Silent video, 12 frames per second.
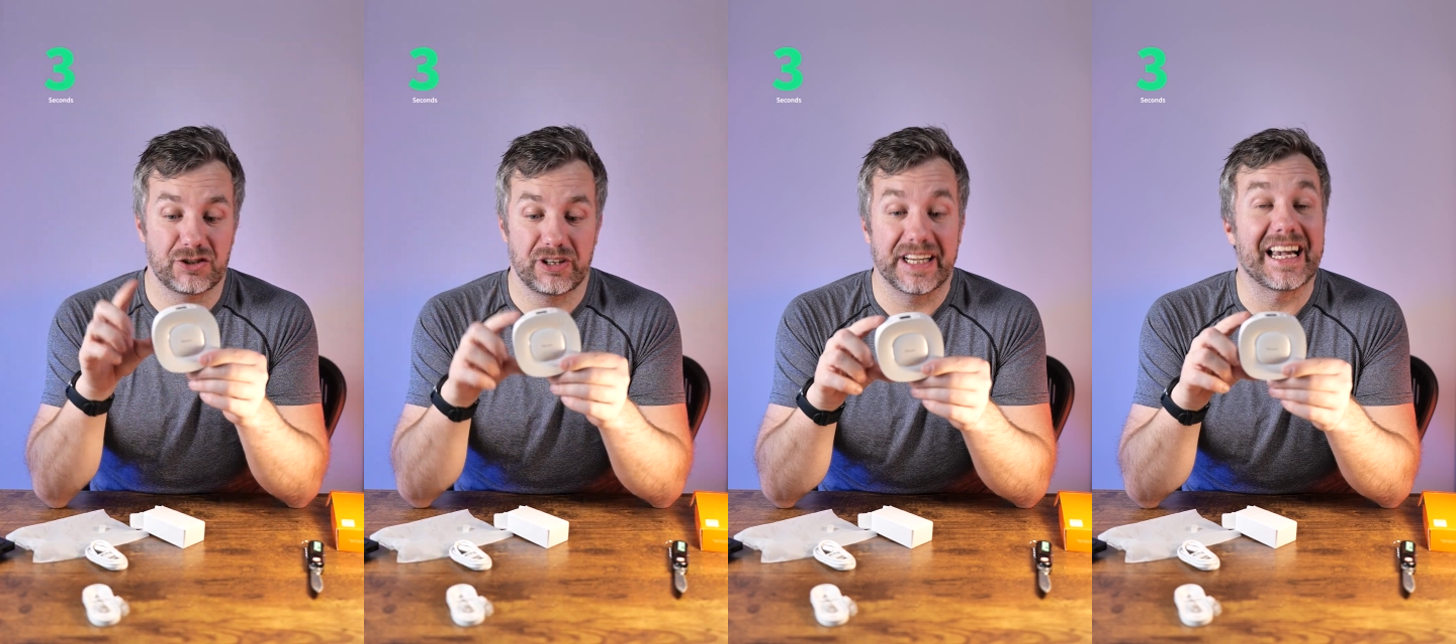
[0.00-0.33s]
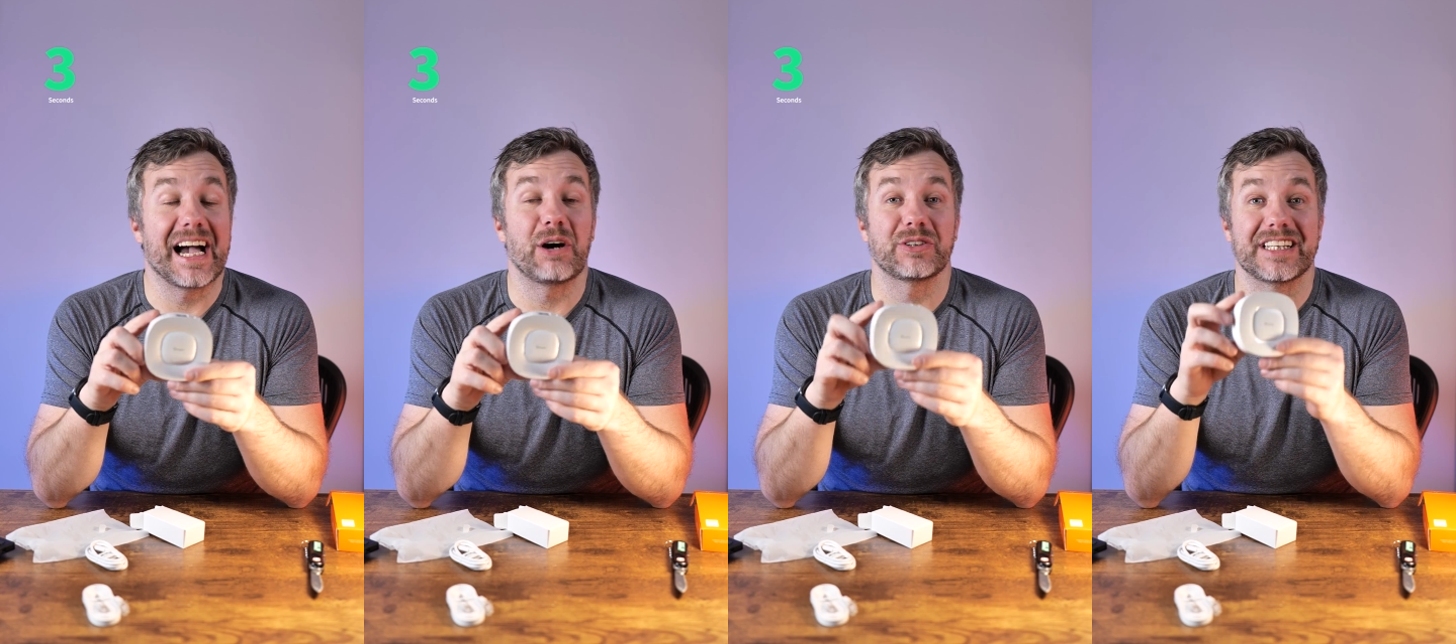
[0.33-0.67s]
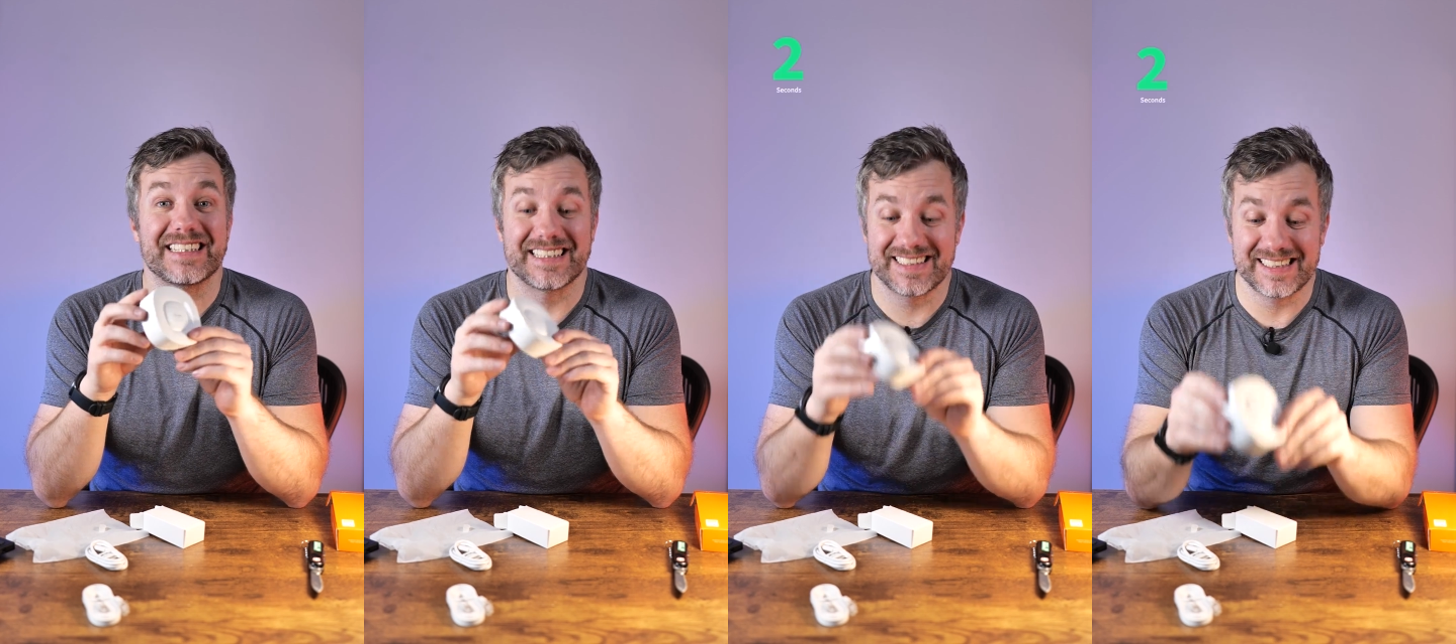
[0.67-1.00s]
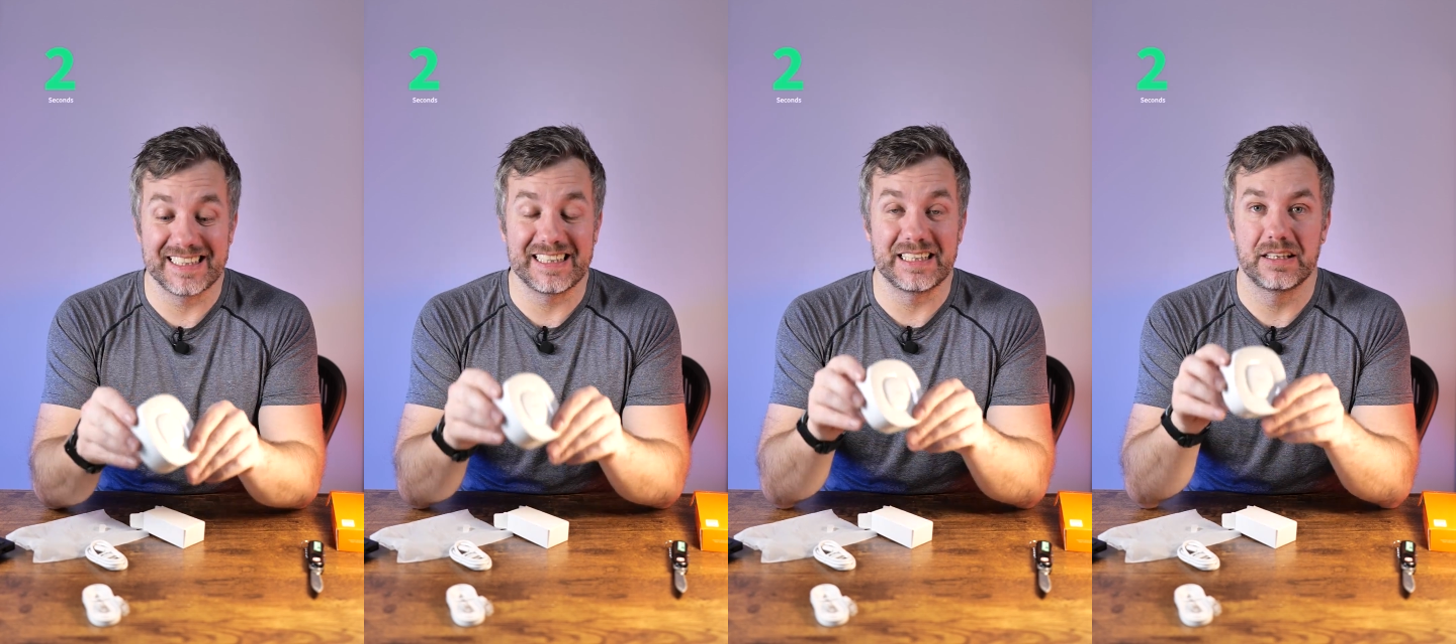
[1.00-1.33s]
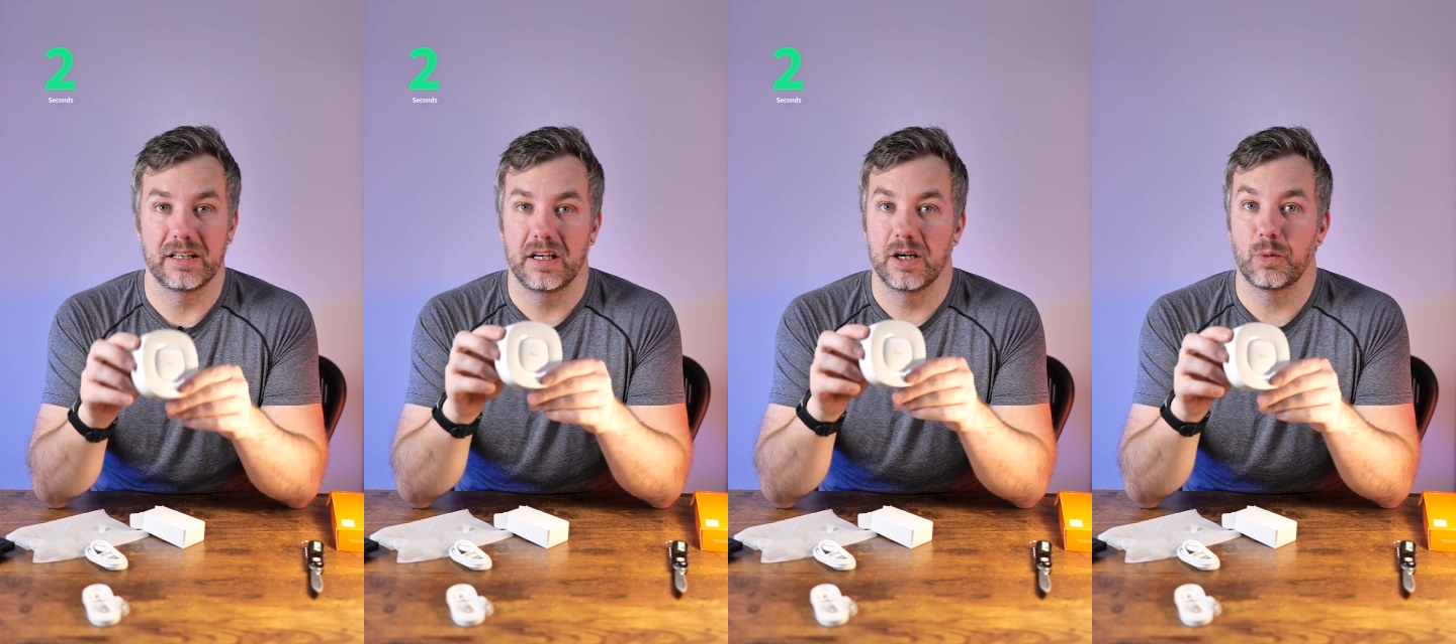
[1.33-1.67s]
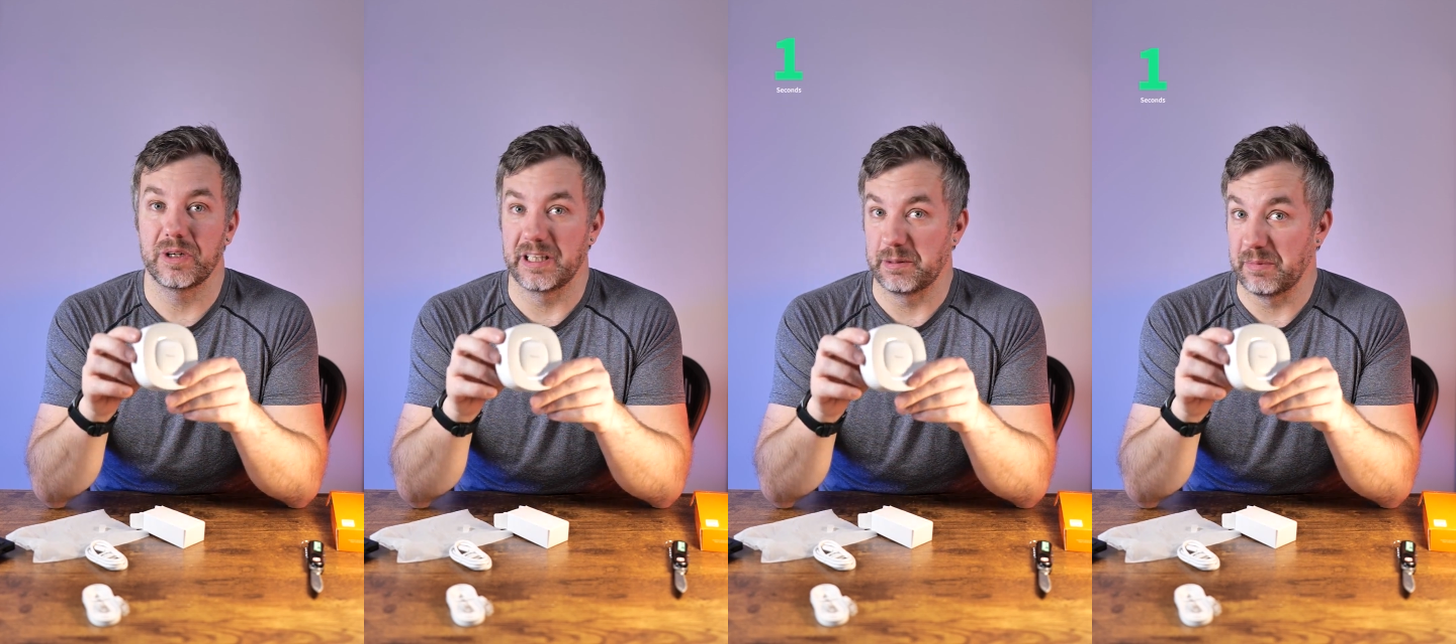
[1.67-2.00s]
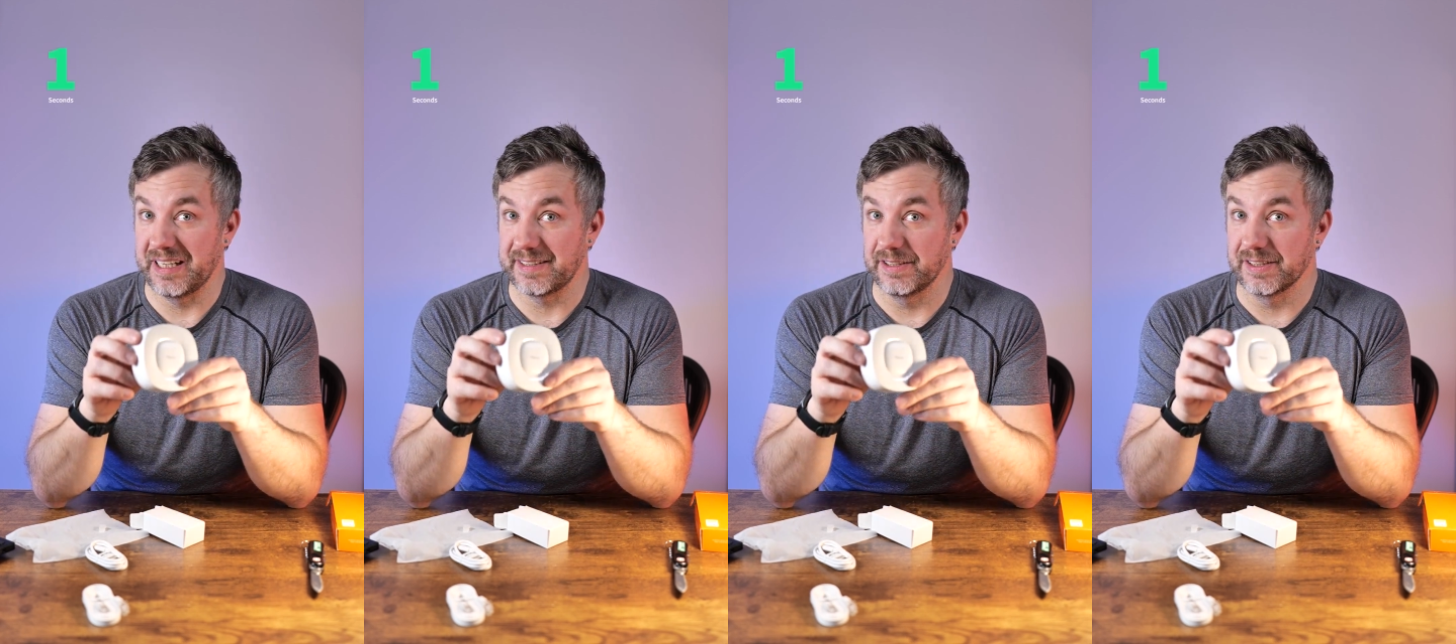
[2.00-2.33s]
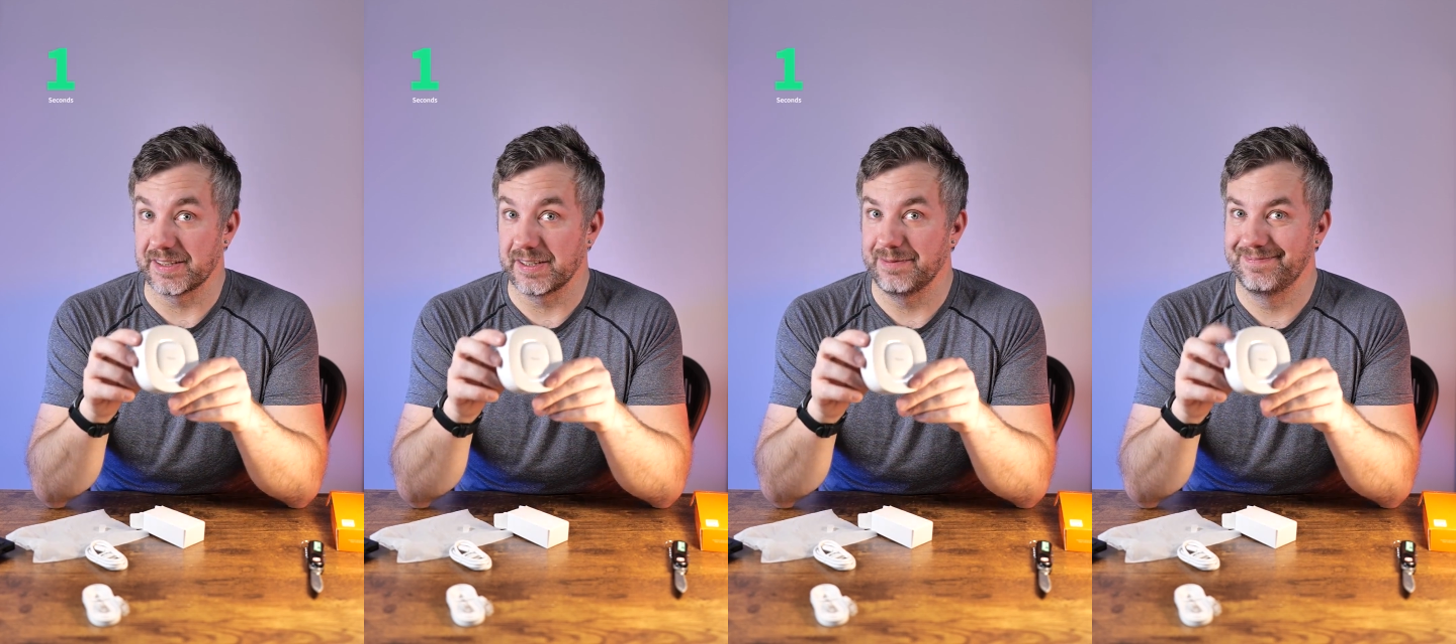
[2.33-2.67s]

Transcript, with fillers: trying it out and see whether it matters.